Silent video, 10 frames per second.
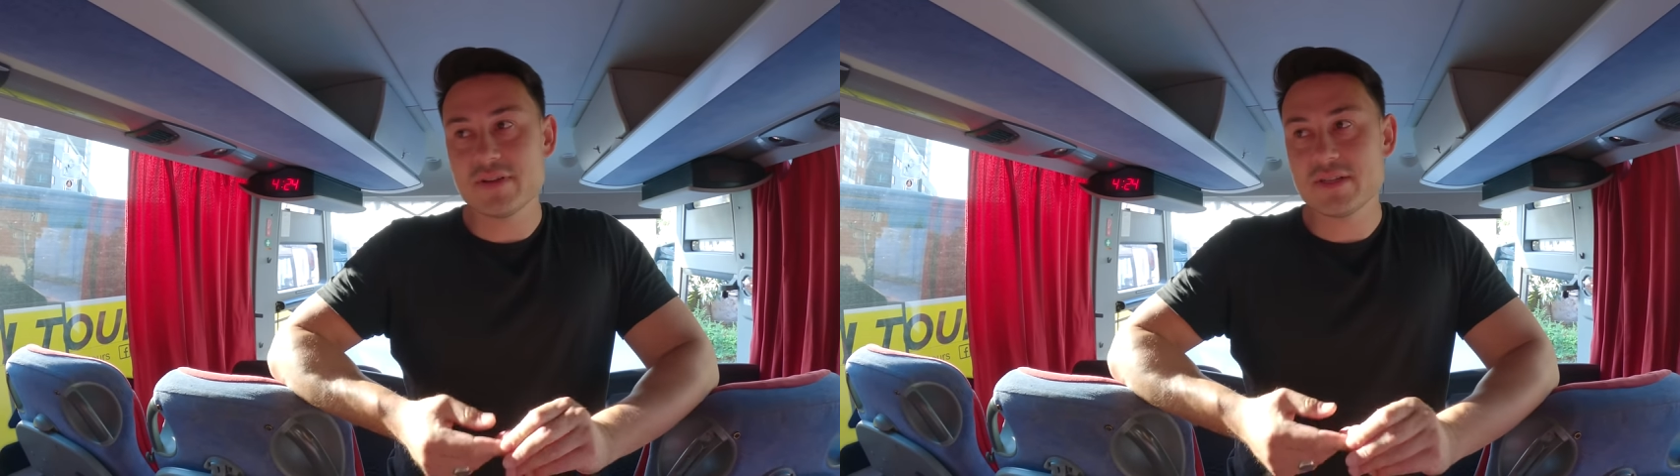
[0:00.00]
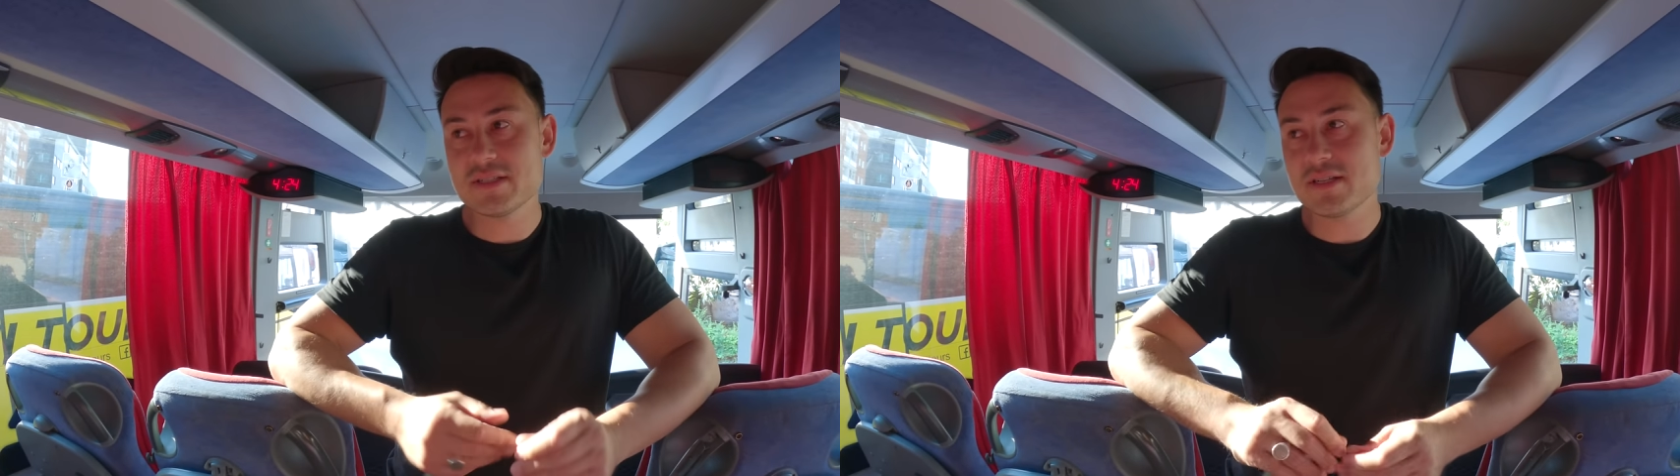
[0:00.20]

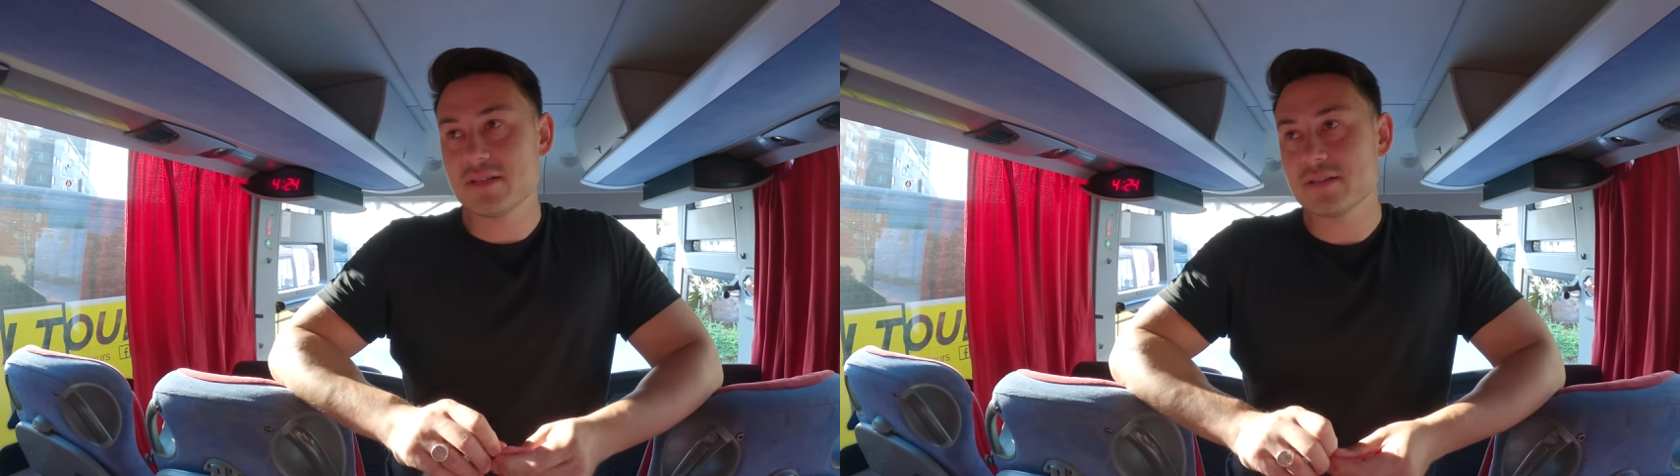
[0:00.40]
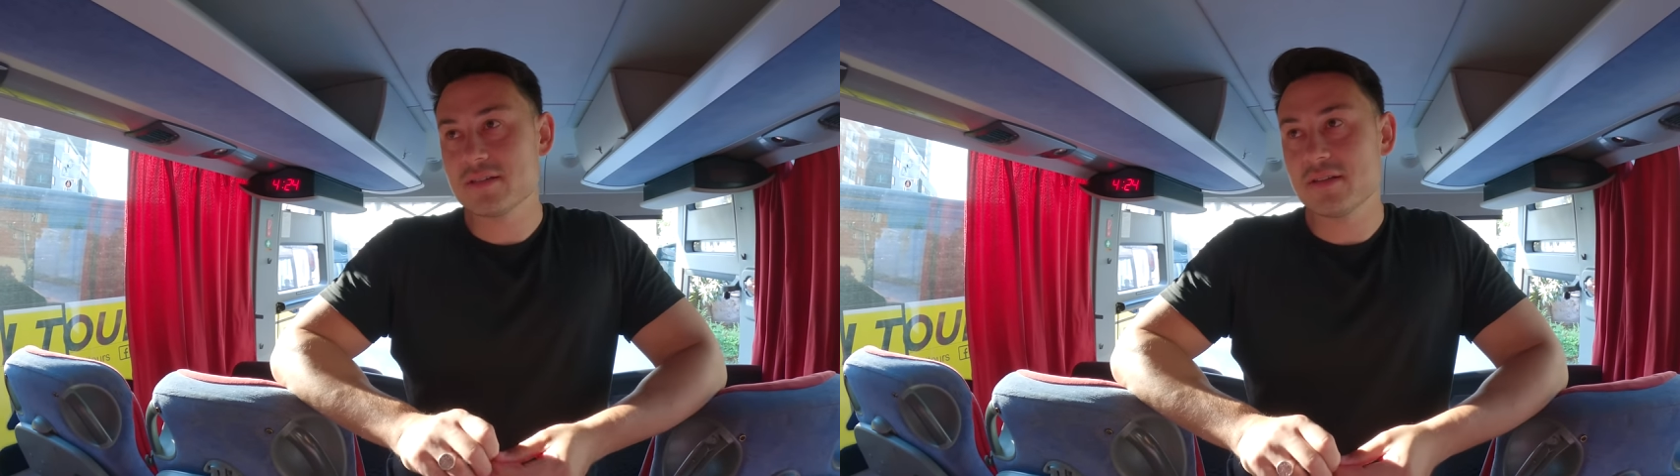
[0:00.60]
AC
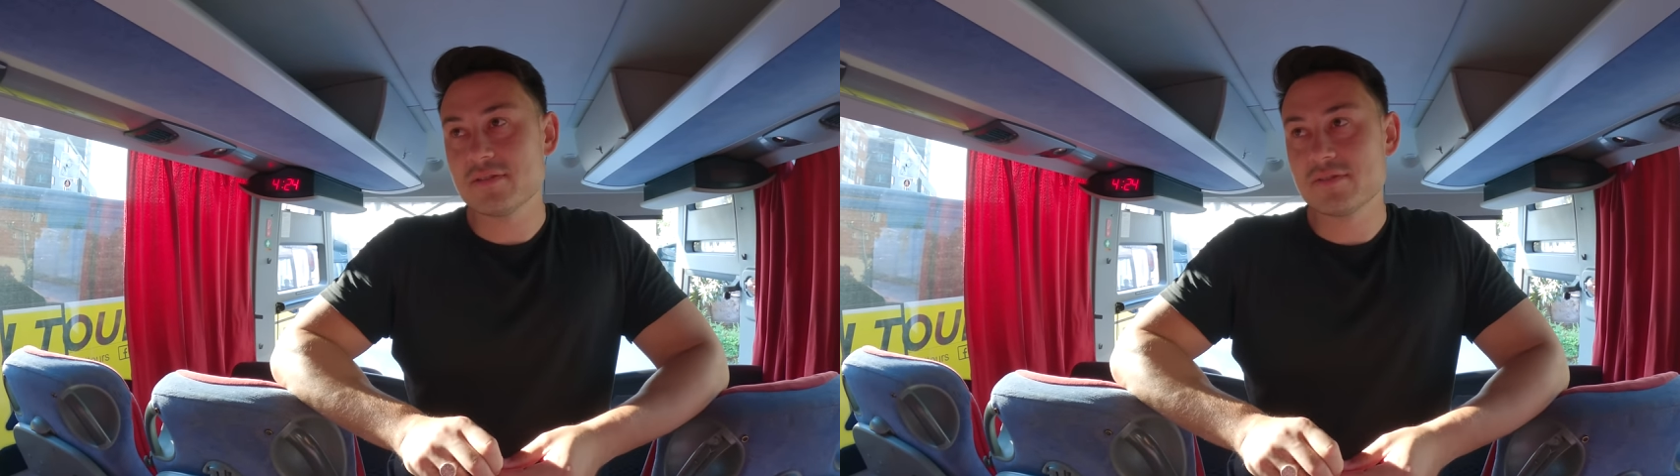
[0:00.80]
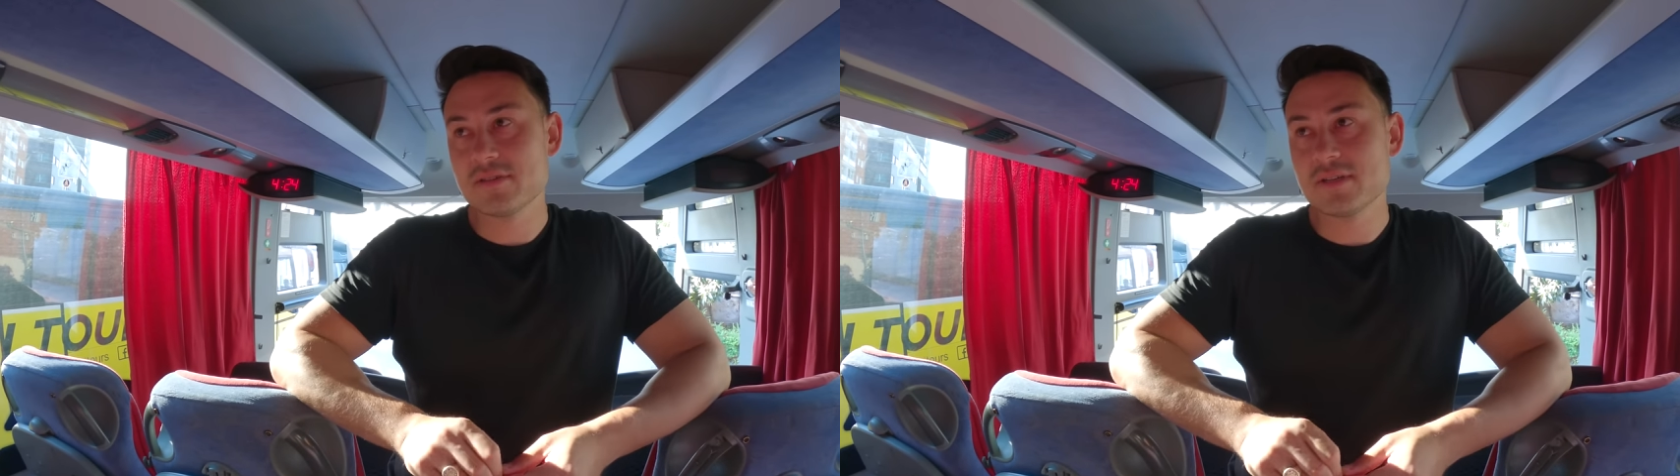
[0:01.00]
and
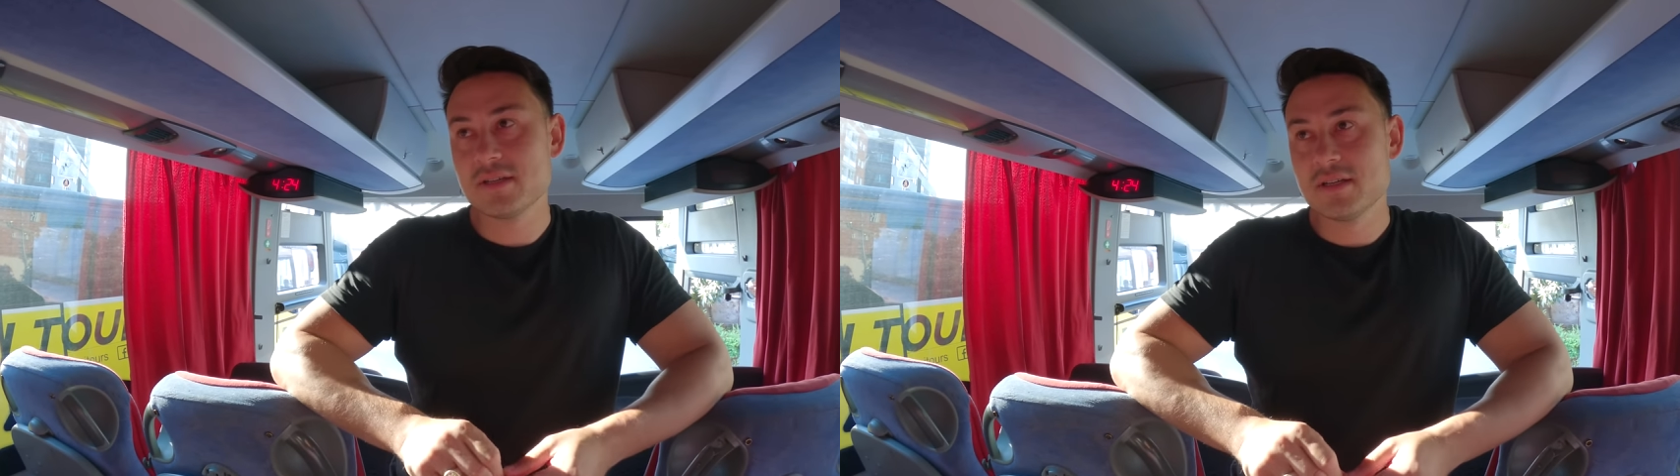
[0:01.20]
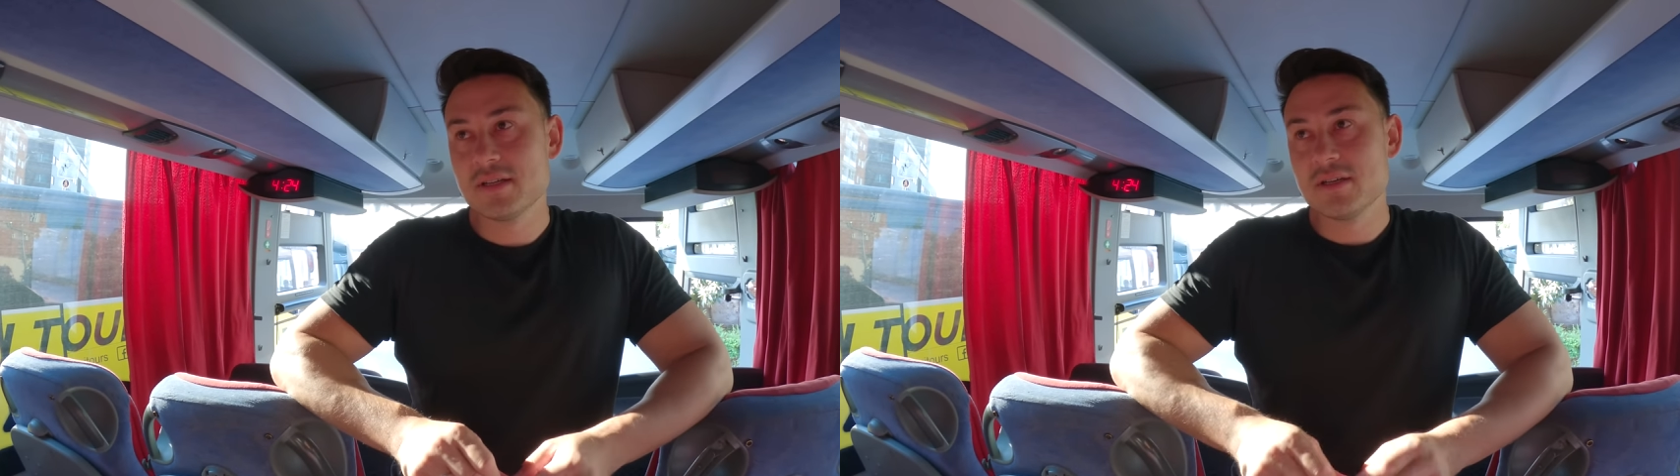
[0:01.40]
stuff.
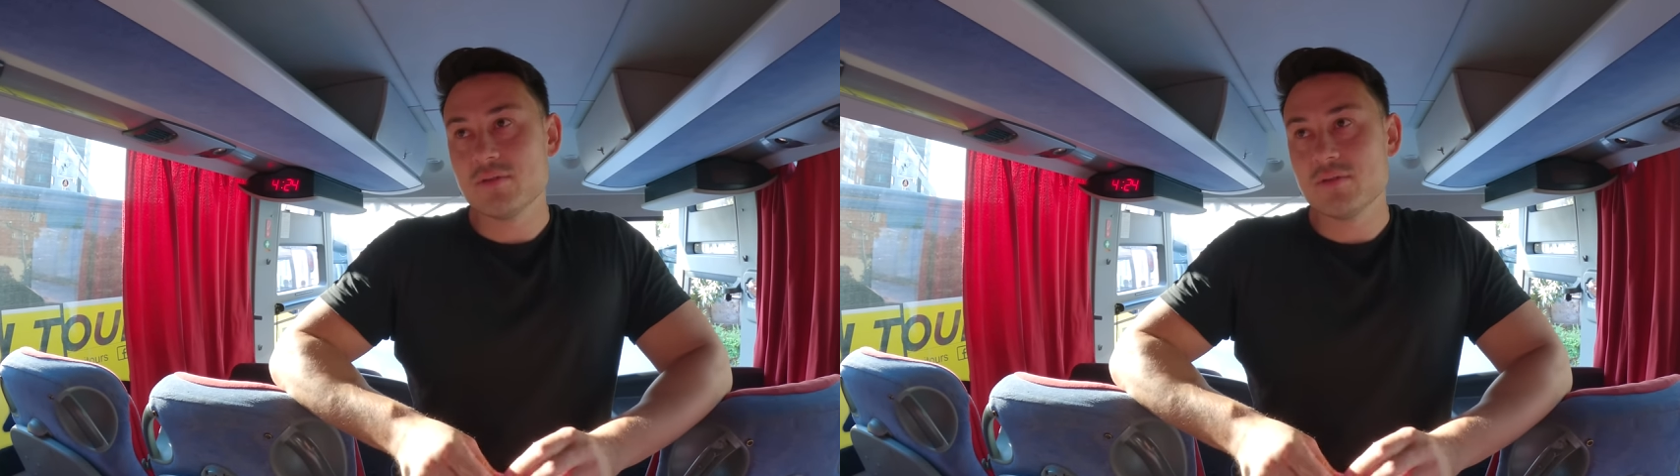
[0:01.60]
Yeah.